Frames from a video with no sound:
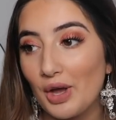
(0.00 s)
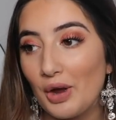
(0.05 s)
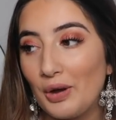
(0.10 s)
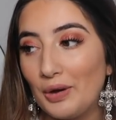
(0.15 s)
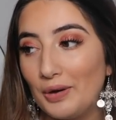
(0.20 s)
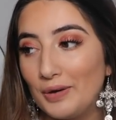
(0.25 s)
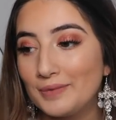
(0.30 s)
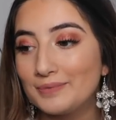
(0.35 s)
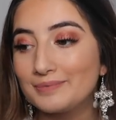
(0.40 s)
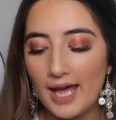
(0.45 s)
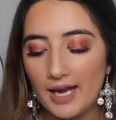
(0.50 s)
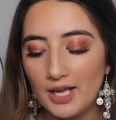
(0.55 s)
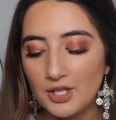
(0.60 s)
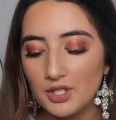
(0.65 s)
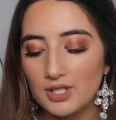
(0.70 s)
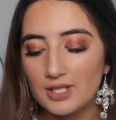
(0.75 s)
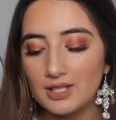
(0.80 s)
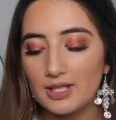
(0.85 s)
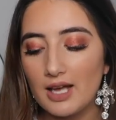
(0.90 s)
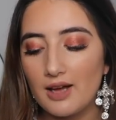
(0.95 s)
And I
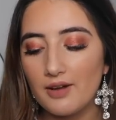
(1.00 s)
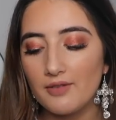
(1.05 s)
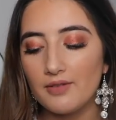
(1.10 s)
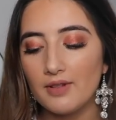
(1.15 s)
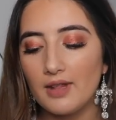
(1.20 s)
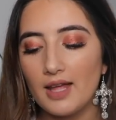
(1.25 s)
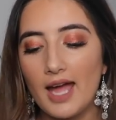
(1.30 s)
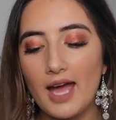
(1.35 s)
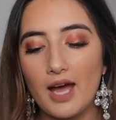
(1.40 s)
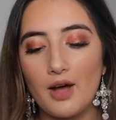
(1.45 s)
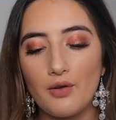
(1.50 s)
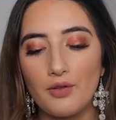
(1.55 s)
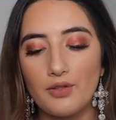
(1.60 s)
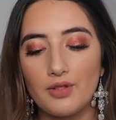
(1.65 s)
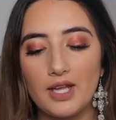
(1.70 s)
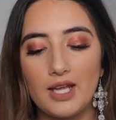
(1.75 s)
just love how